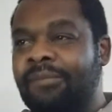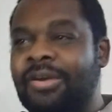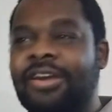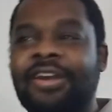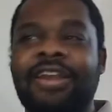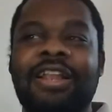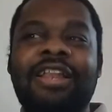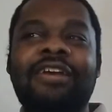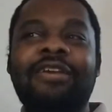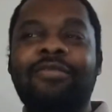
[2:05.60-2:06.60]
By
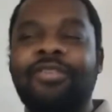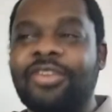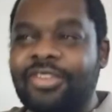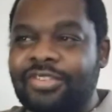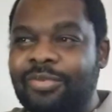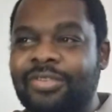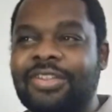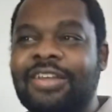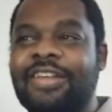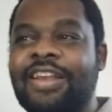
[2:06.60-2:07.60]
lying, if someone's
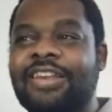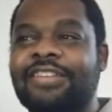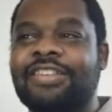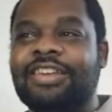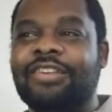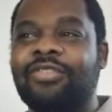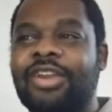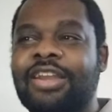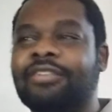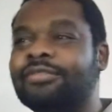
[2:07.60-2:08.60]
like, "Thank you,
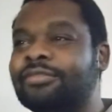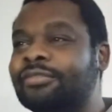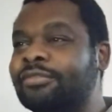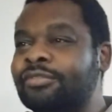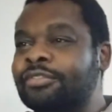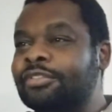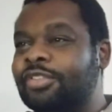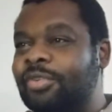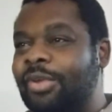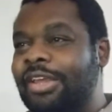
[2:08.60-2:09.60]
DRE,"
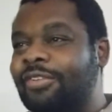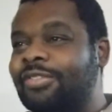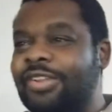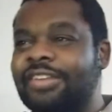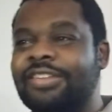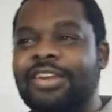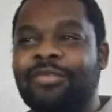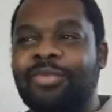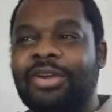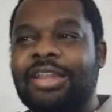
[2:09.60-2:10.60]
just somebody else, and I say,
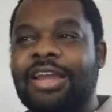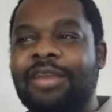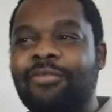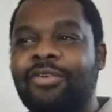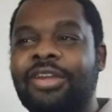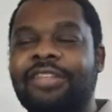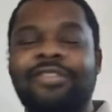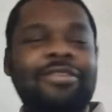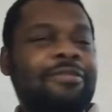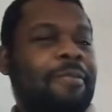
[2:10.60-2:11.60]
"By lying, yeah, That's all right.